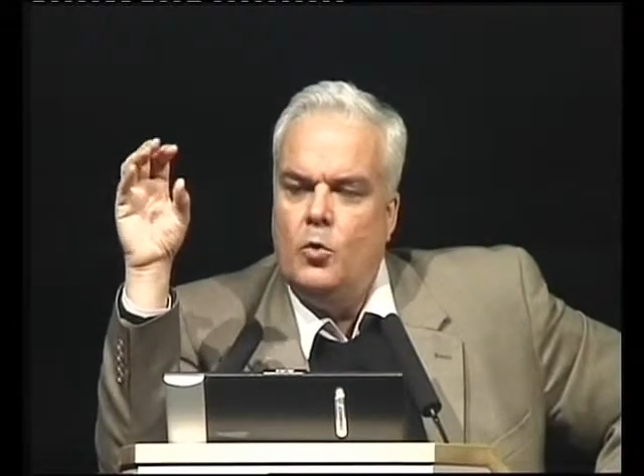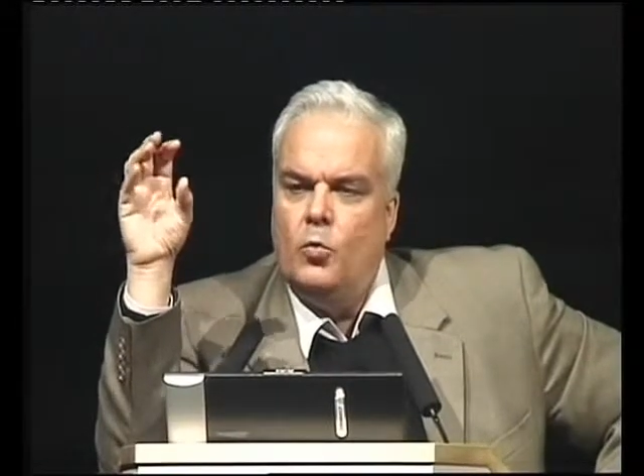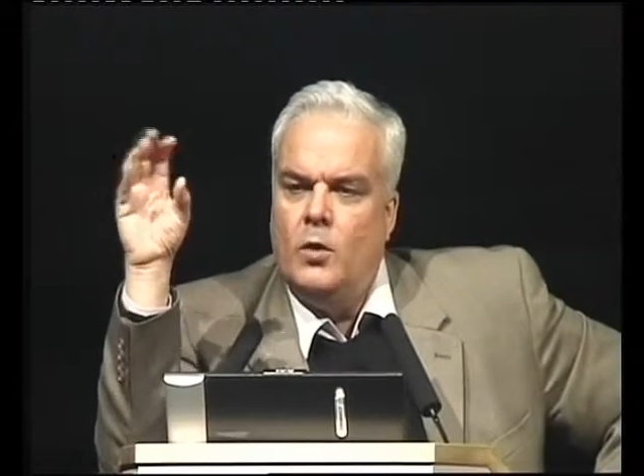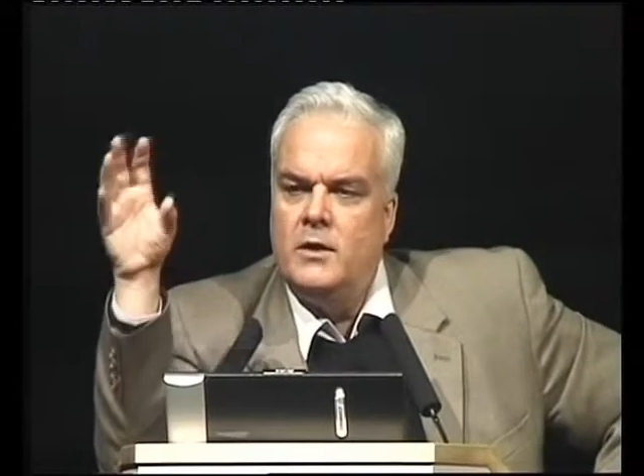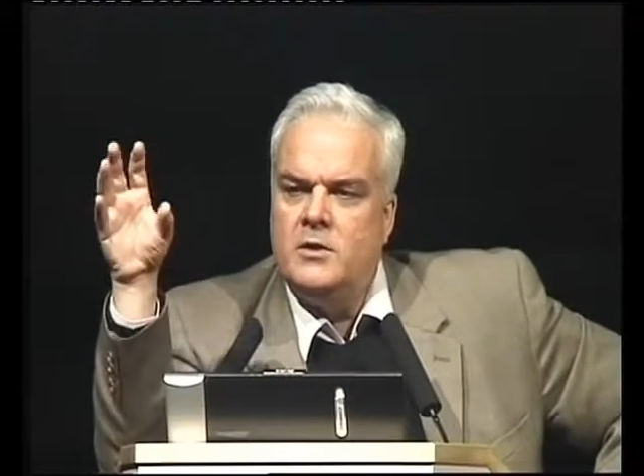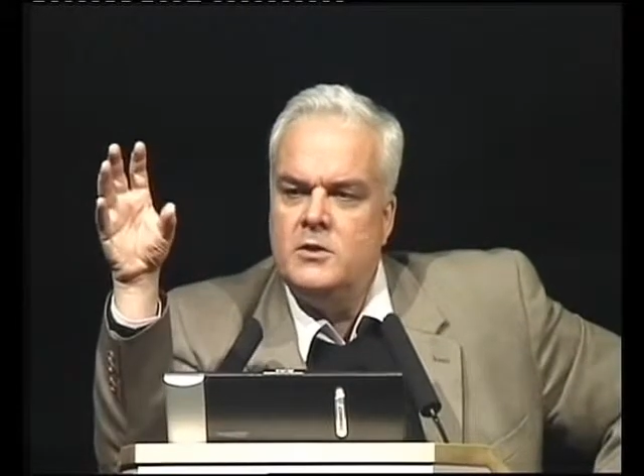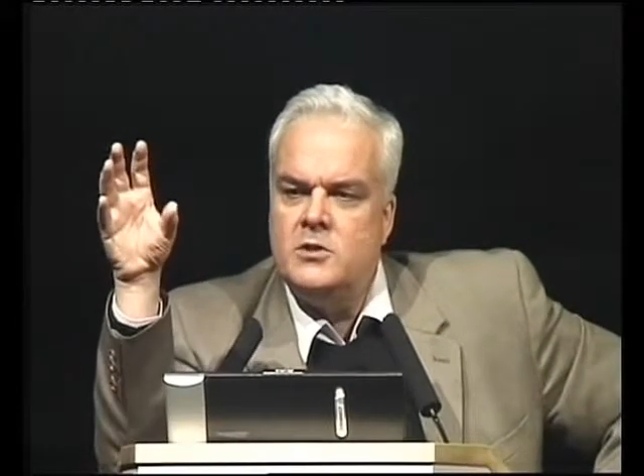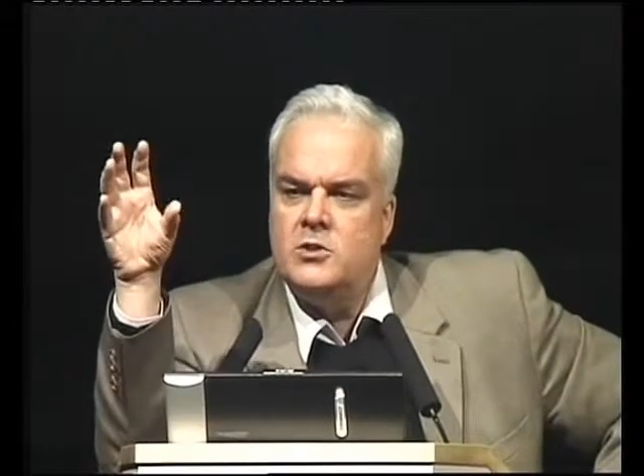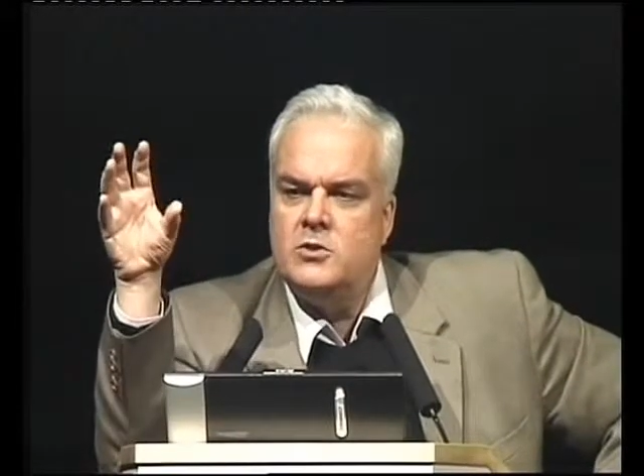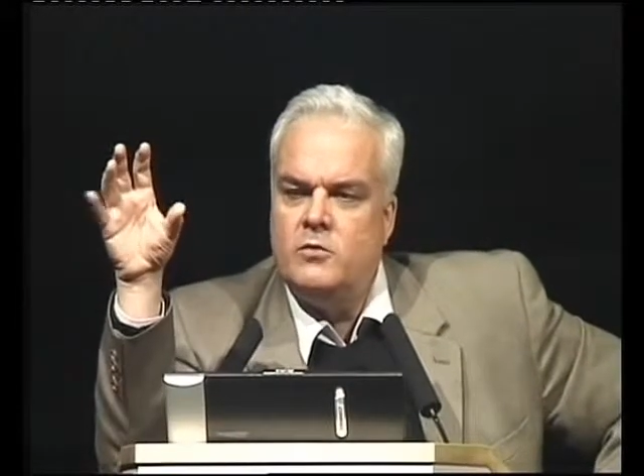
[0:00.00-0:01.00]

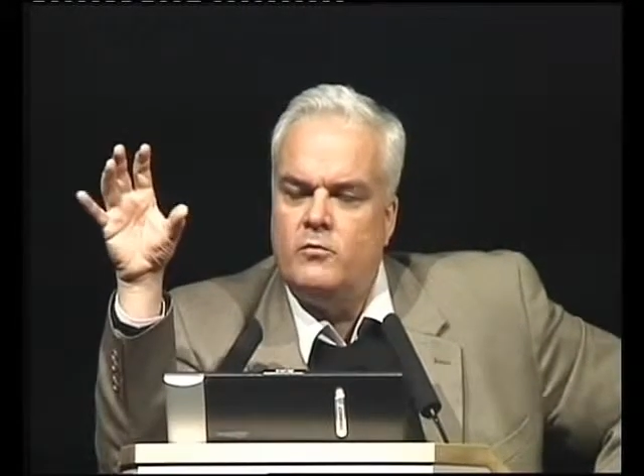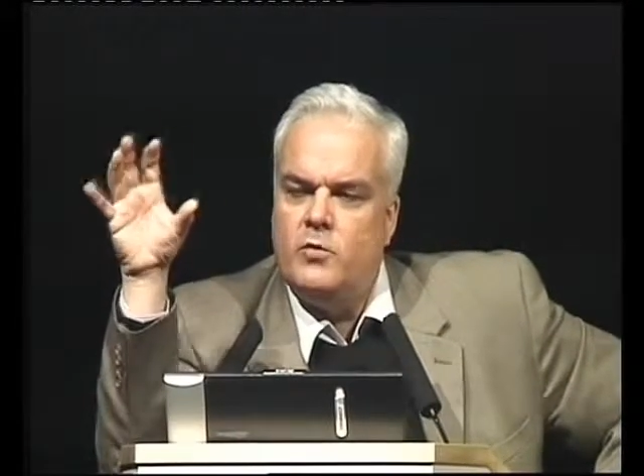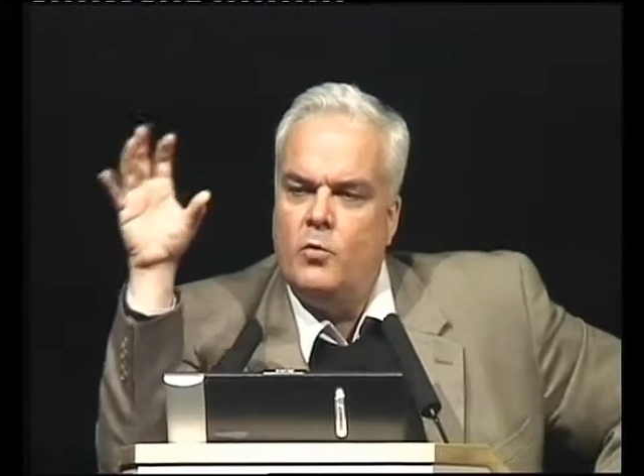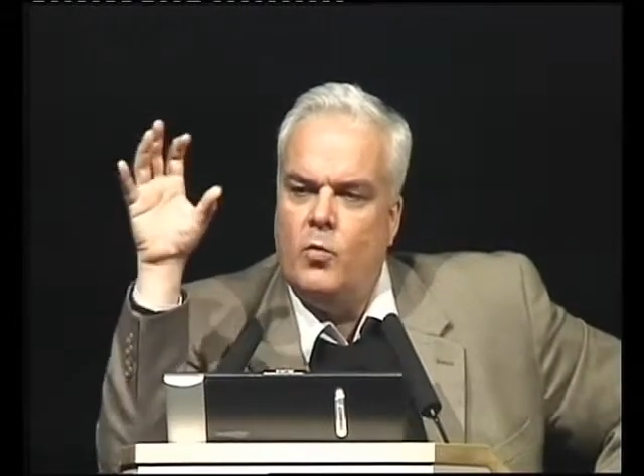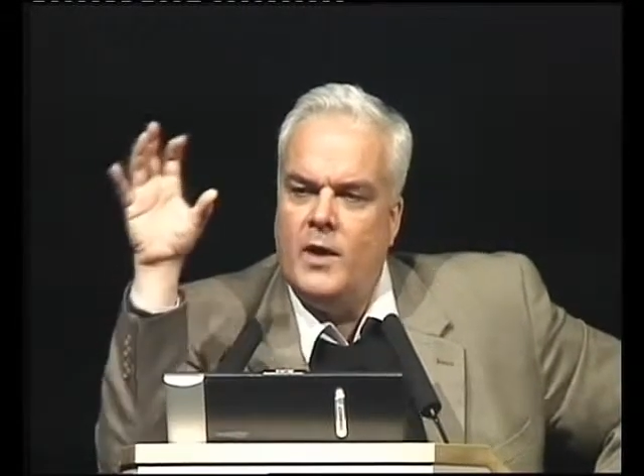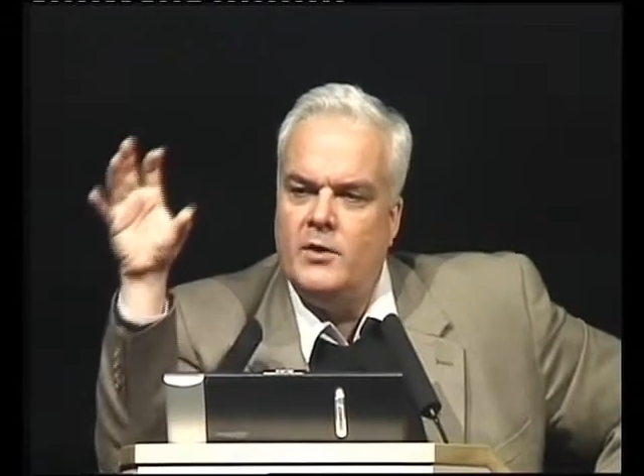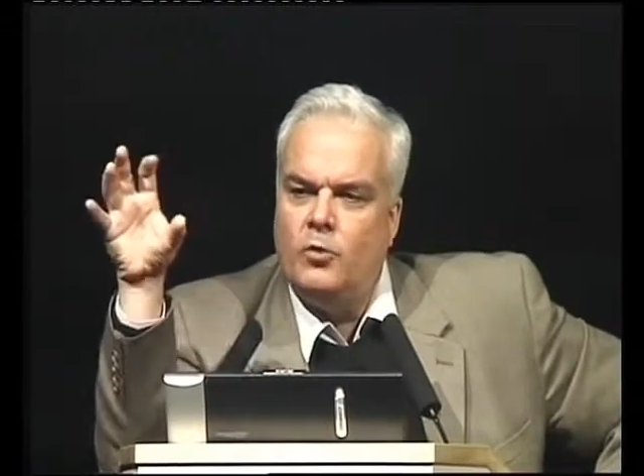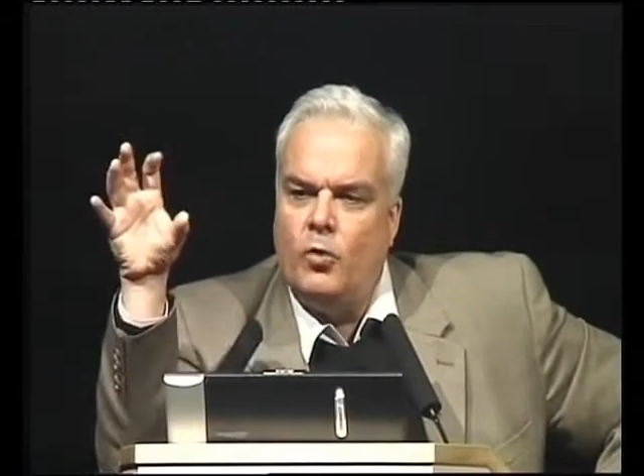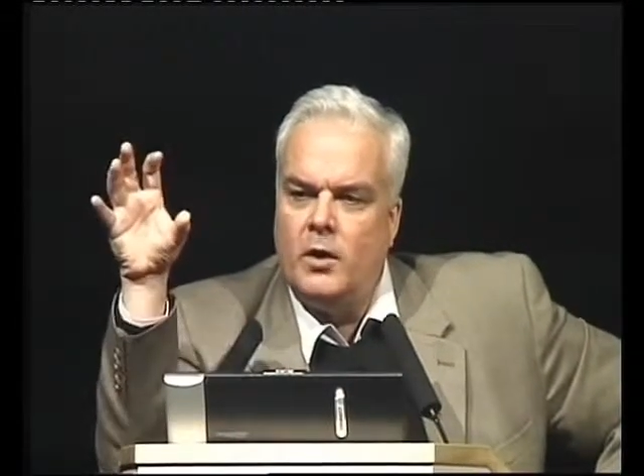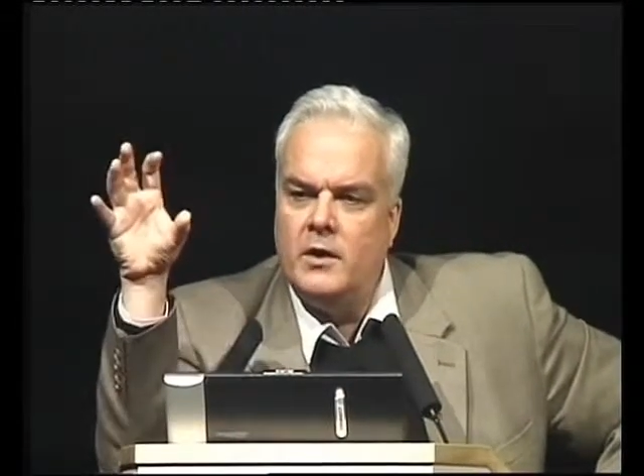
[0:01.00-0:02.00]
wanders from one
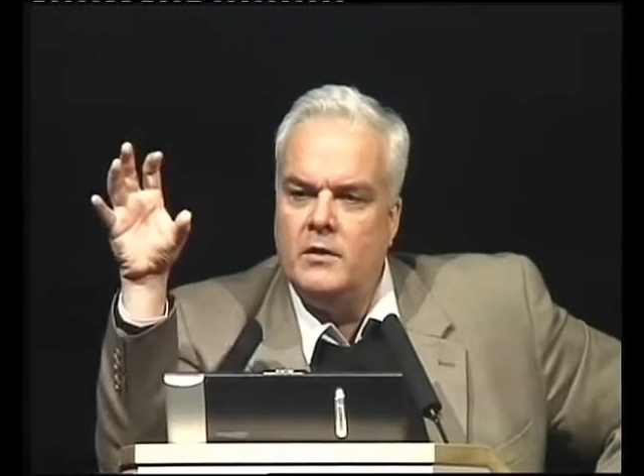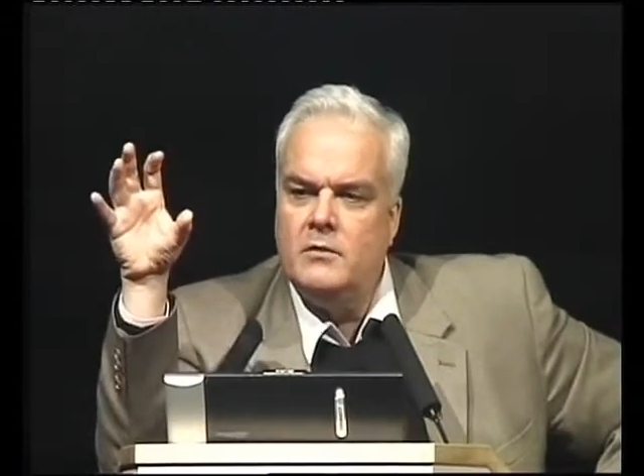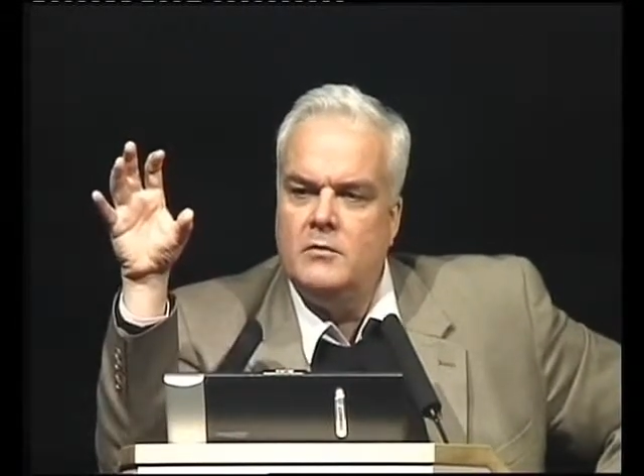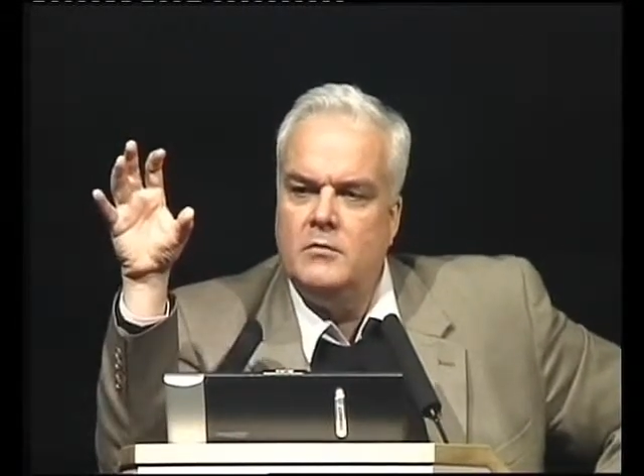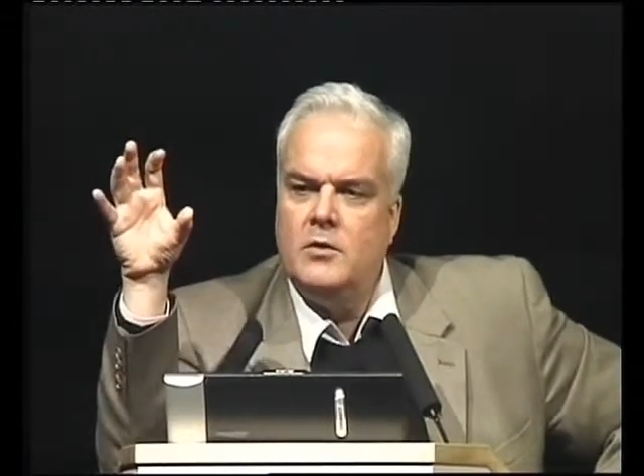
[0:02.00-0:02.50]
organ,